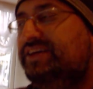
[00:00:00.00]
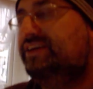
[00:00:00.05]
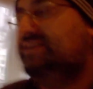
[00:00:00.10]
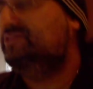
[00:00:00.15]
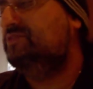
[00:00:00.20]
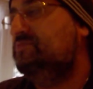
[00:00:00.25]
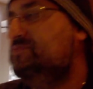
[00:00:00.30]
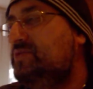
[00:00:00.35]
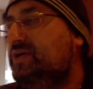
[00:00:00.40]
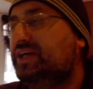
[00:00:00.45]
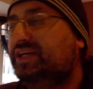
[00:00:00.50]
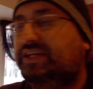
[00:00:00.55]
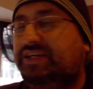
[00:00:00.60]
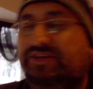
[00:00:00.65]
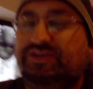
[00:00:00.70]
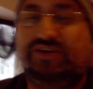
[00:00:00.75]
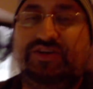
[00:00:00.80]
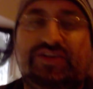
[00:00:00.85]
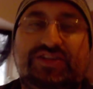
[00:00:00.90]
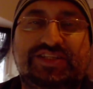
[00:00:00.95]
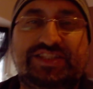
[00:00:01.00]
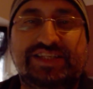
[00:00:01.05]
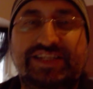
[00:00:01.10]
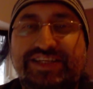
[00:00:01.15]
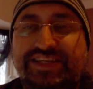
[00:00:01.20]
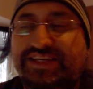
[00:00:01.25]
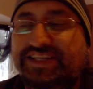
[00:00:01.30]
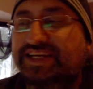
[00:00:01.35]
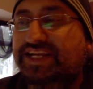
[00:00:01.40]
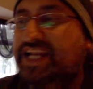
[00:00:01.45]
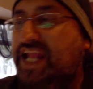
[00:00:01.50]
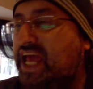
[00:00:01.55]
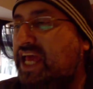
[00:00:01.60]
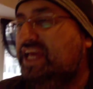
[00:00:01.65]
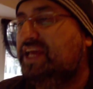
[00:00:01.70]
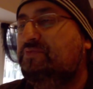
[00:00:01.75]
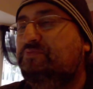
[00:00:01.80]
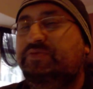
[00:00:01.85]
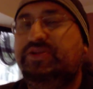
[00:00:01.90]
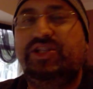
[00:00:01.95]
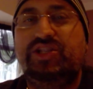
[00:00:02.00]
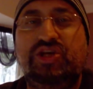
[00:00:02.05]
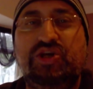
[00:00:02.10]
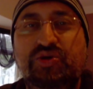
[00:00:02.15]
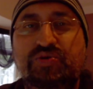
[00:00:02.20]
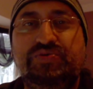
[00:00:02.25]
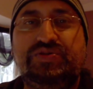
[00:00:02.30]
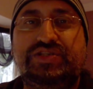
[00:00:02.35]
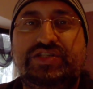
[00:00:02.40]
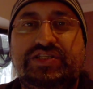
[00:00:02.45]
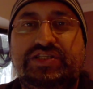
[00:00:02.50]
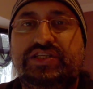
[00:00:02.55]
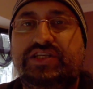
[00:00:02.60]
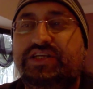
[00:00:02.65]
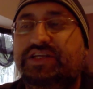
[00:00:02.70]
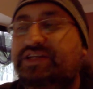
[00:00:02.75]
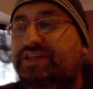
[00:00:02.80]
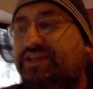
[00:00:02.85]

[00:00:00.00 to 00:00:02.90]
Oh my god. Let him loose.